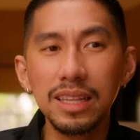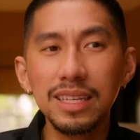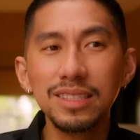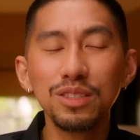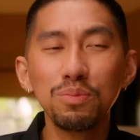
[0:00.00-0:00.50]

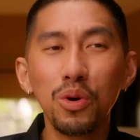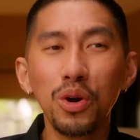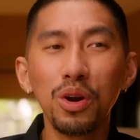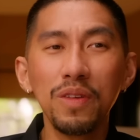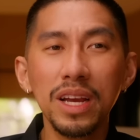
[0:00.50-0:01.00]
This is
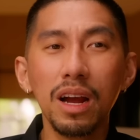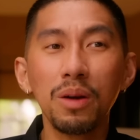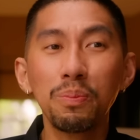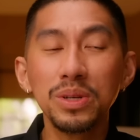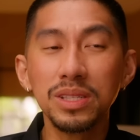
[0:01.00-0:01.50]
more of like
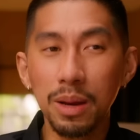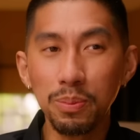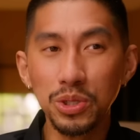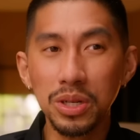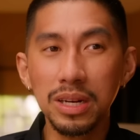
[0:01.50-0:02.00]
our
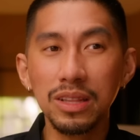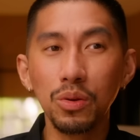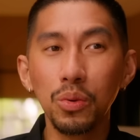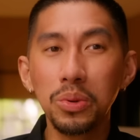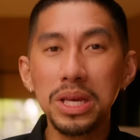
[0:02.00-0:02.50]
perception
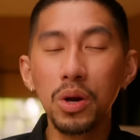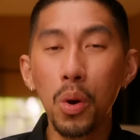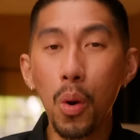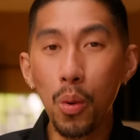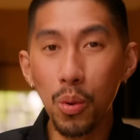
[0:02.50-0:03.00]
that we
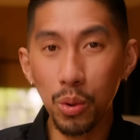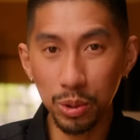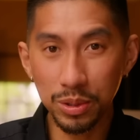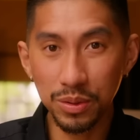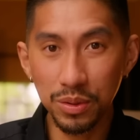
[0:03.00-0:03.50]

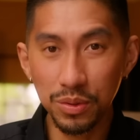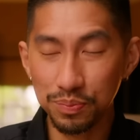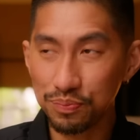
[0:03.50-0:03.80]
hold